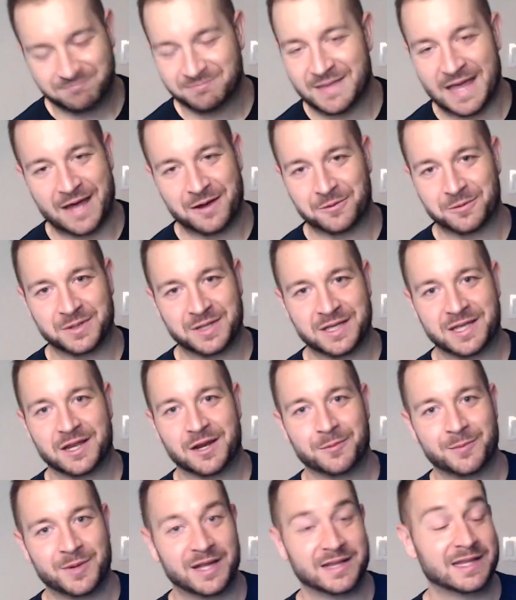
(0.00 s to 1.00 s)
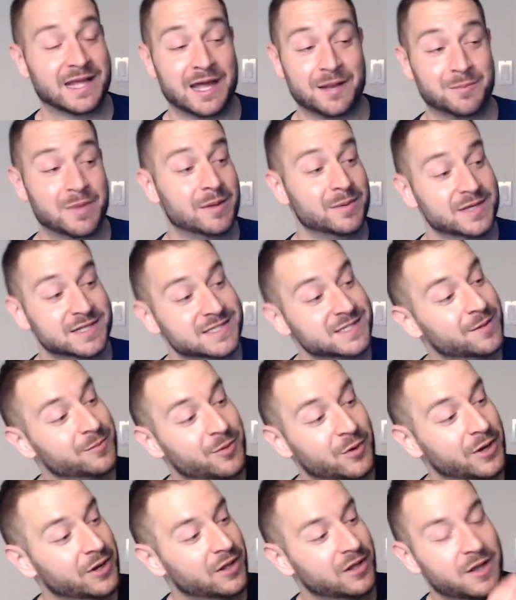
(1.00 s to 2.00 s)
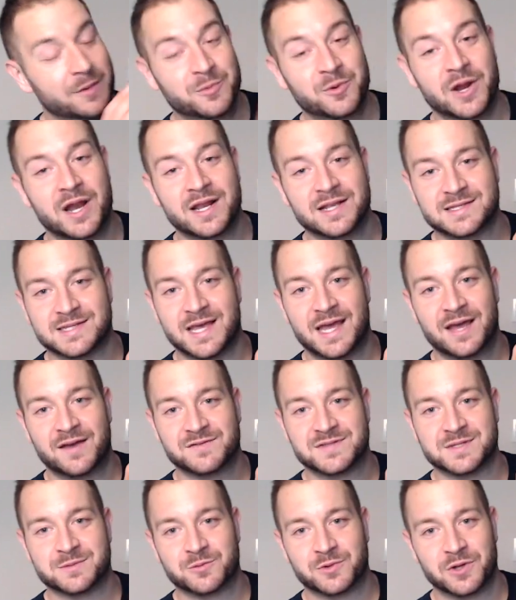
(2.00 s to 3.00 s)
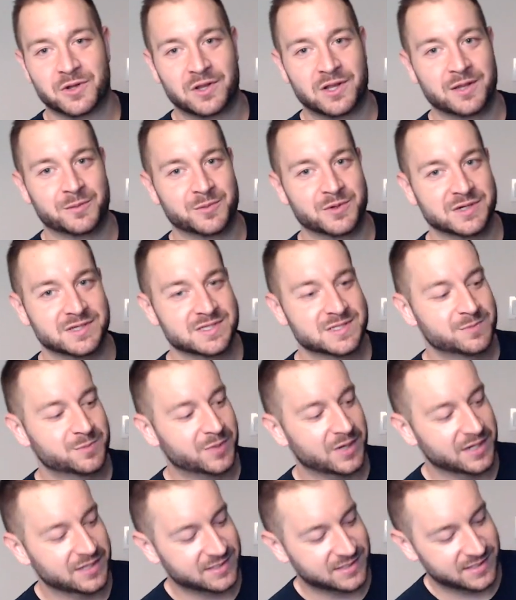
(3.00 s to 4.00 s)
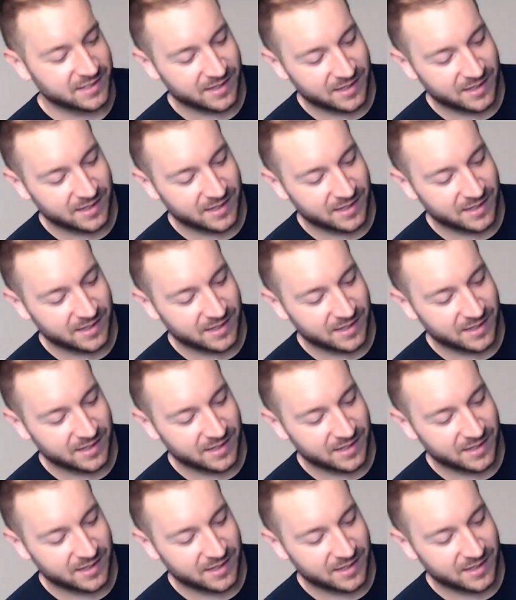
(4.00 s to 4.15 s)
I don't really care about that. Maybe at some point I'll upgrade it to have some real clipboards. But